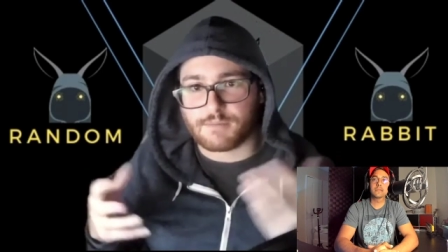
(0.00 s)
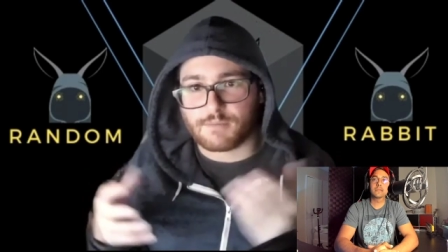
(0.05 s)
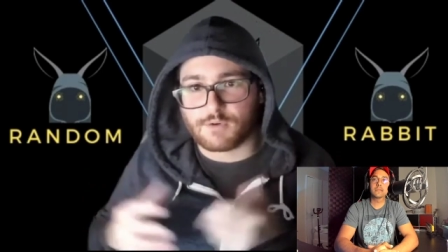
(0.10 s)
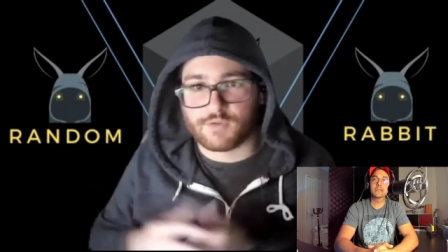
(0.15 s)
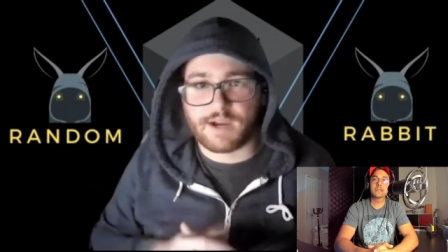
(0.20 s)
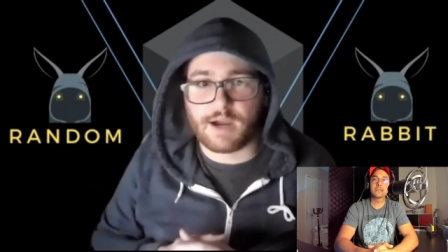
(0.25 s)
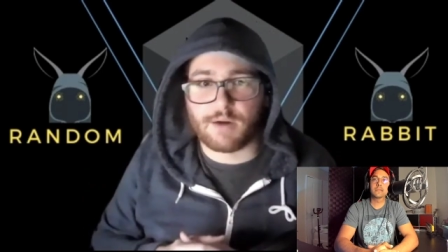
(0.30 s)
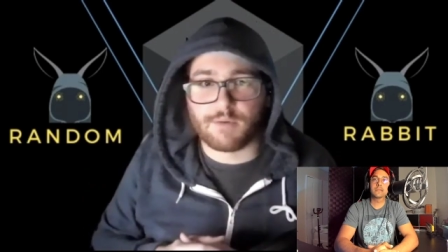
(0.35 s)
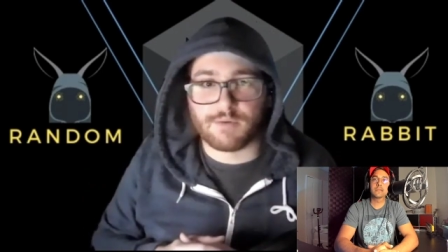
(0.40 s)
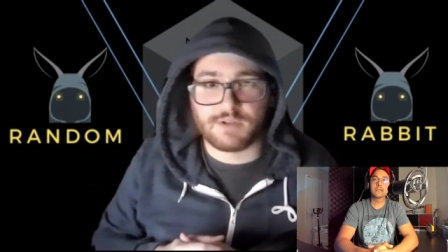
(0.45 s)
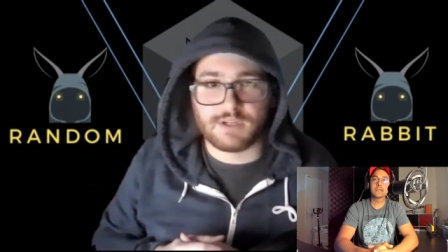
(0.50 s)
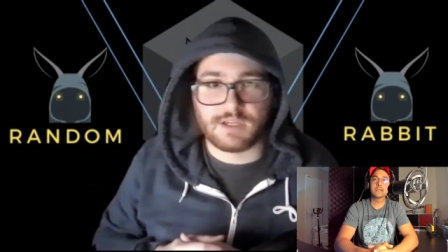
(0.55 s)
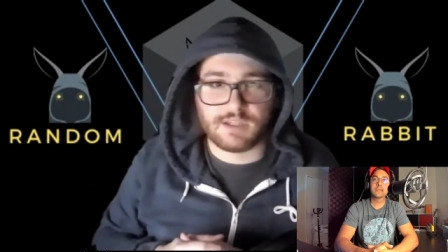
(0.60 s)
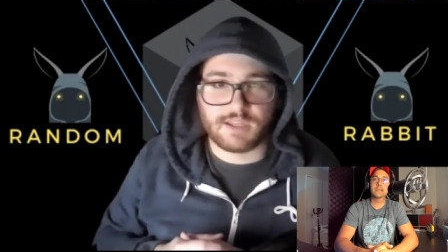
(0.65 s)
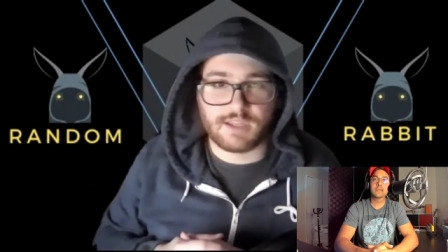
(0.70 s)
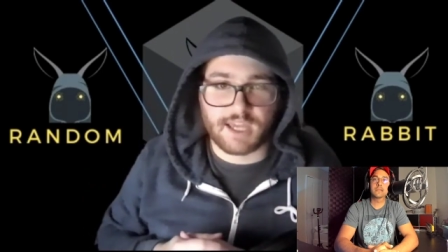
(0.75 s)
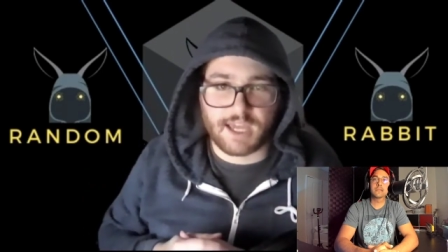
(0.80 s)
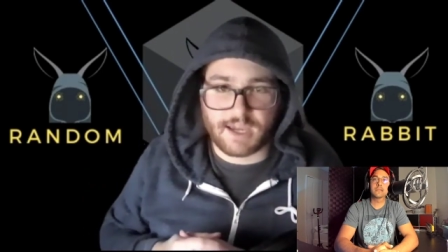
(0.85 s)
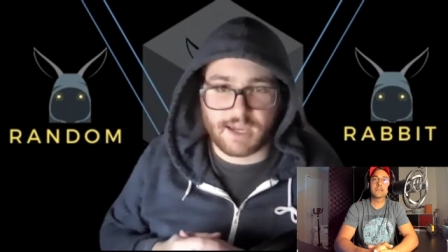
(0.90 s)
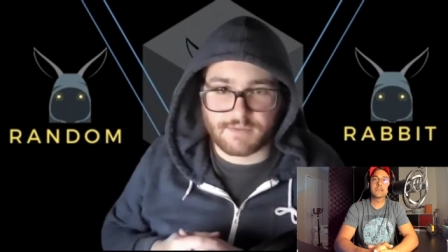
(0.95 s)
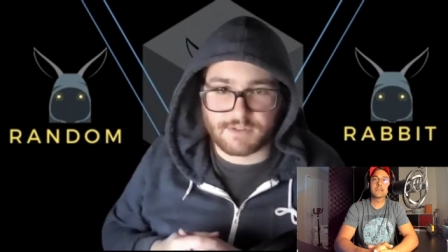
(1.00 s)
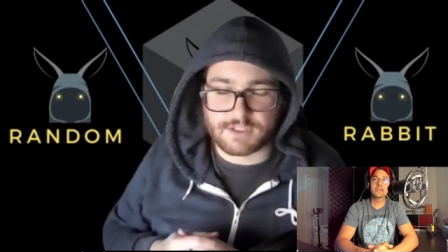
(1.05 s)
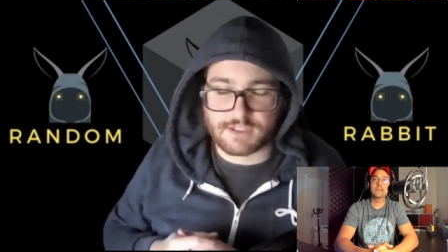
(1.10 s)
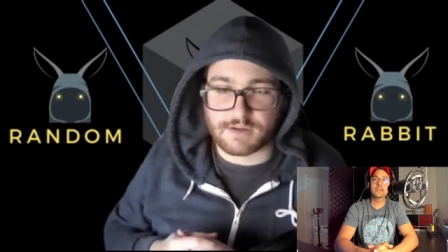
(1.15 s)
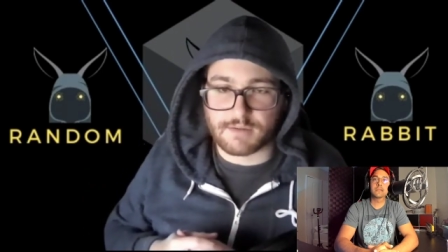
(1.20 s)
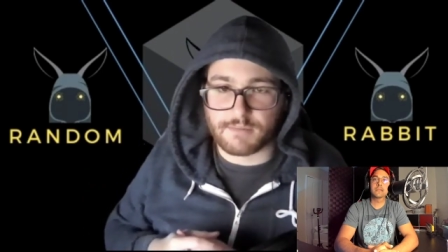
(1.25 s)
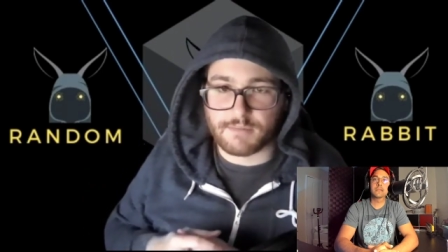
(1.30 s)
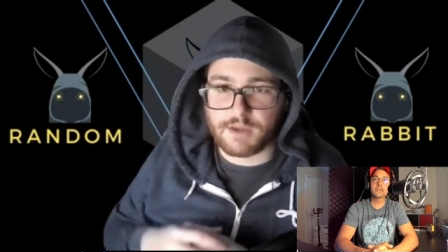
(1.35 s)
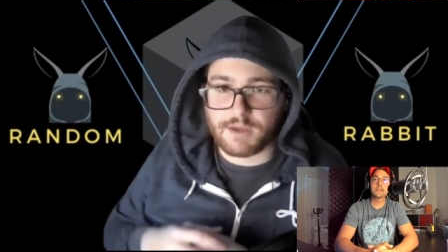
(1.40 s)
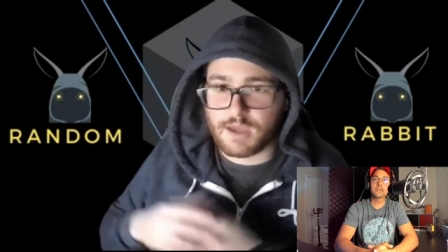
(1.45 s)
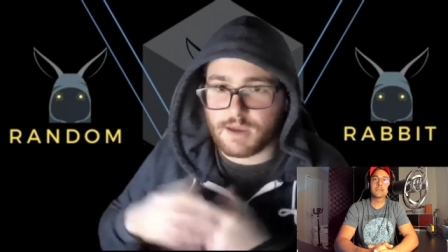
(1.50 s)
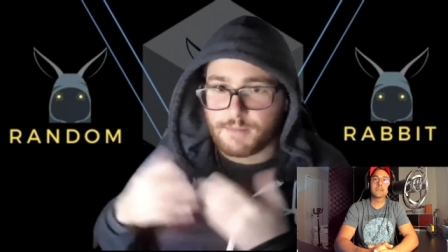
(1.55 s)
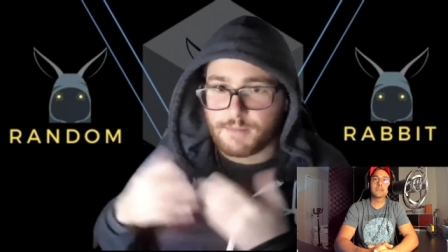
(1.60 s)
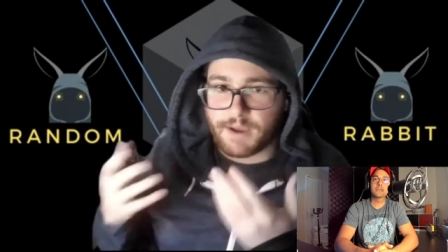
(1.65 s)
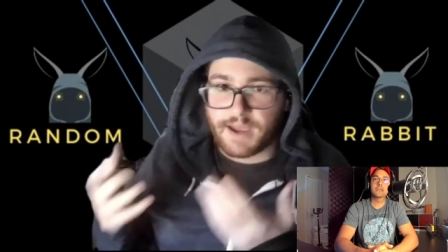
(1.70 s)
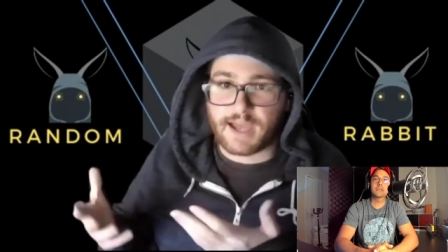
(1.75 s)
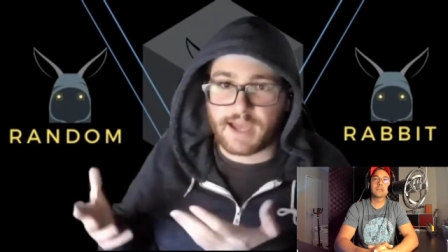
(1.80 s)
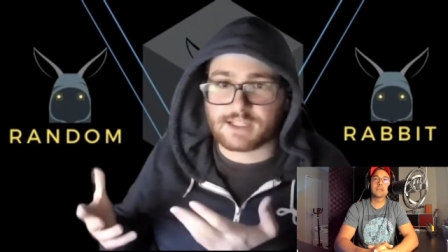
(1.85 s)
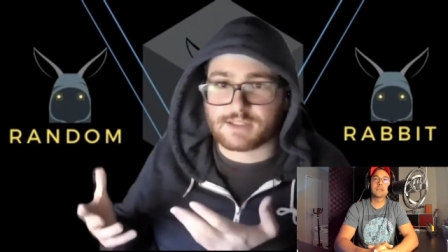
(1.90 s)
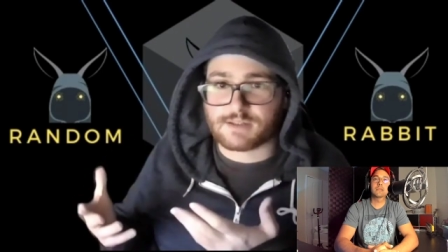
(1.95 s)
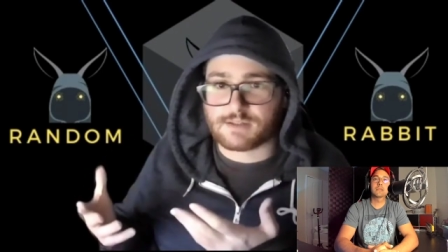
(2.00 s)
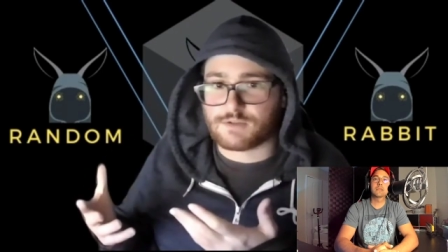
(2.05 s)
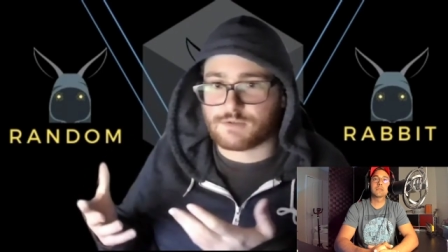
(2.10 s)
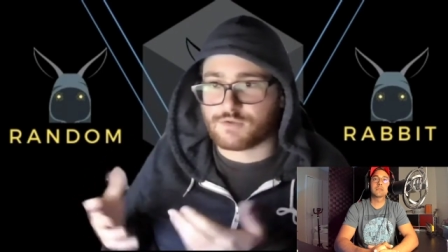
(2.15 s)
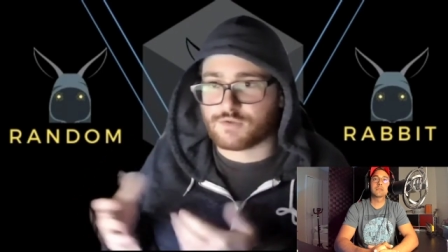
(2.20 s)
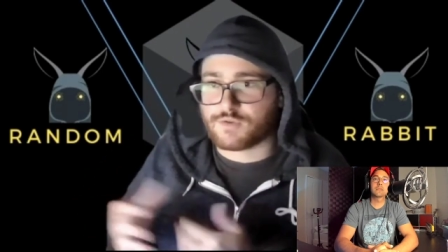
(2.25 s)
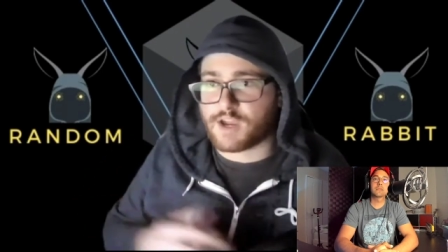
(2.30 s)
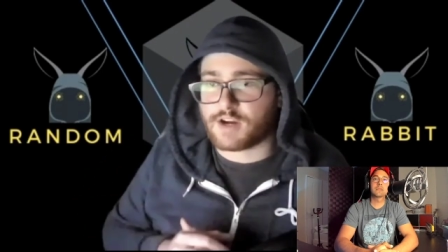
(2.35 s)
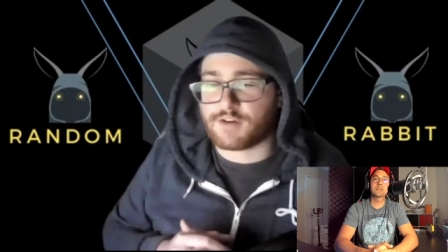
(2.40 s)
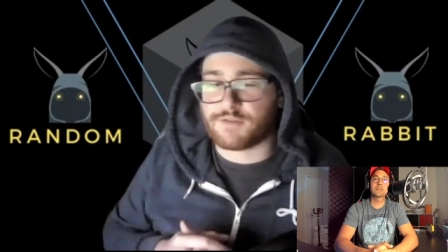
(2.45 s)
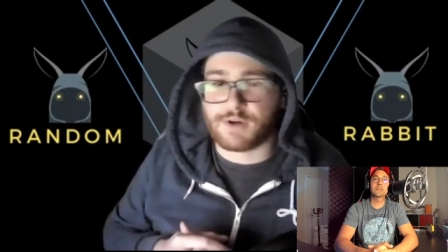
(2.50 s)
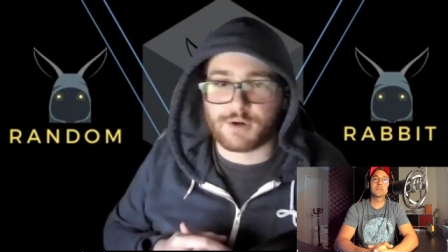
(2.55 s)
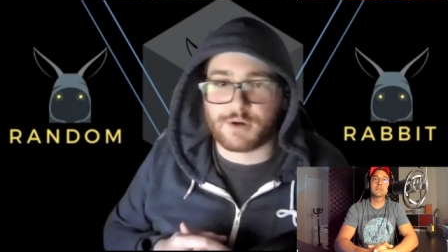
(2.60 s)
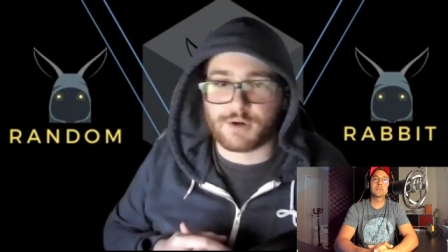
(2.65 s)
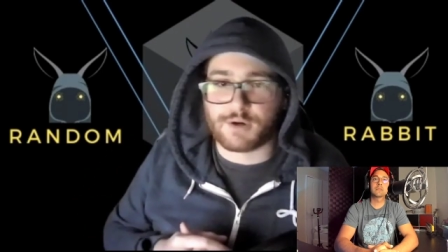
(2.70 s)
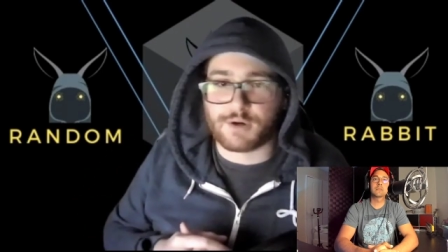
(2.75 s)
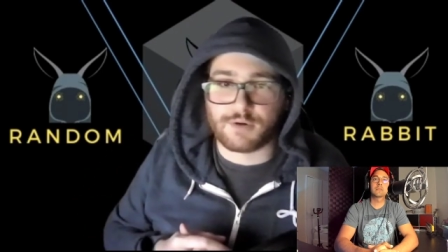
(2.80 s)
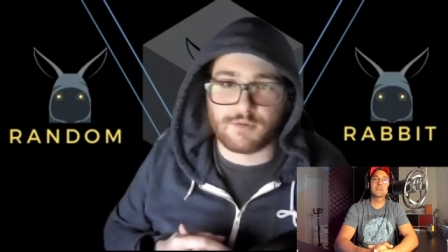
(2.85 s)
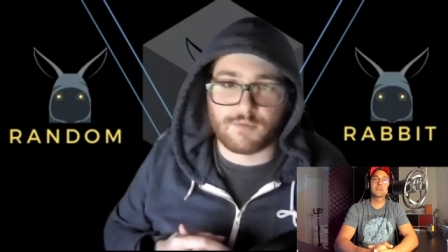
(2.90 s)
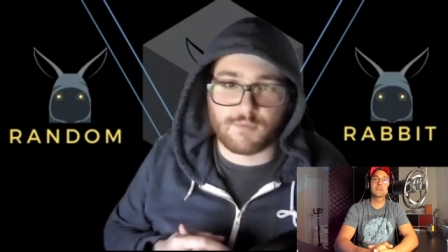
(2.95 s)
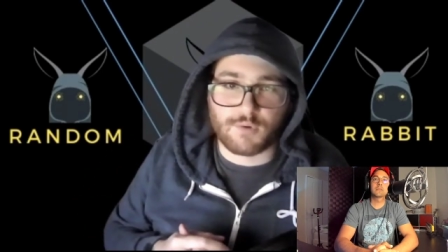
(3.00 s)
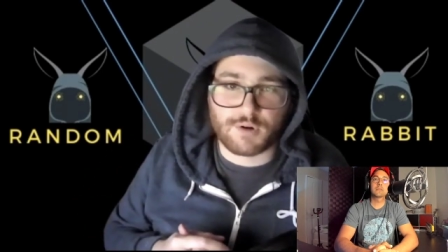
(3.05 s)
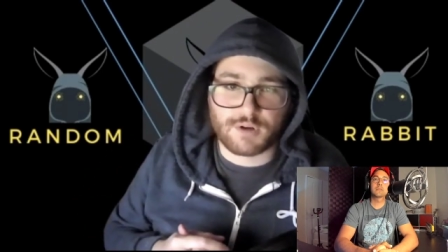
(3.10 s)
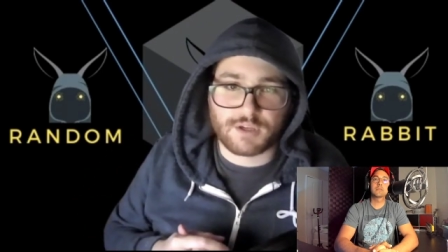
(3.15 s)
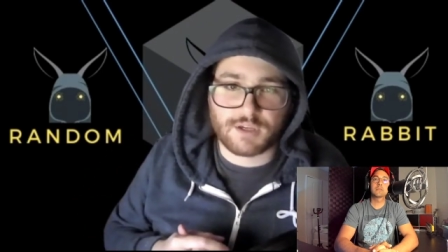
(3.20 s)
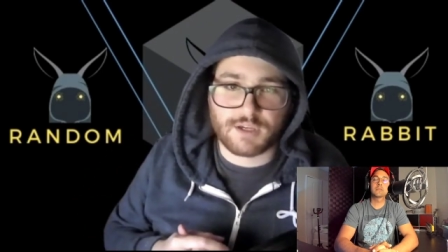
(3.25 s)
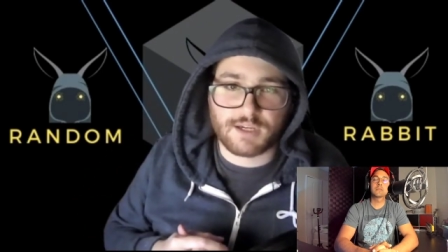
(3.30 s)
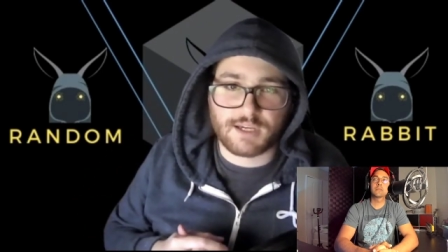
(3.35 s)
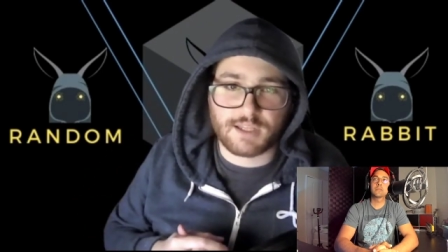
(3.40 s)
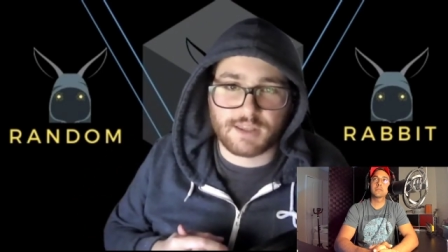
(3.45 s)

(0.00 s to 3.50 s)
grounding, they have some past track record of working,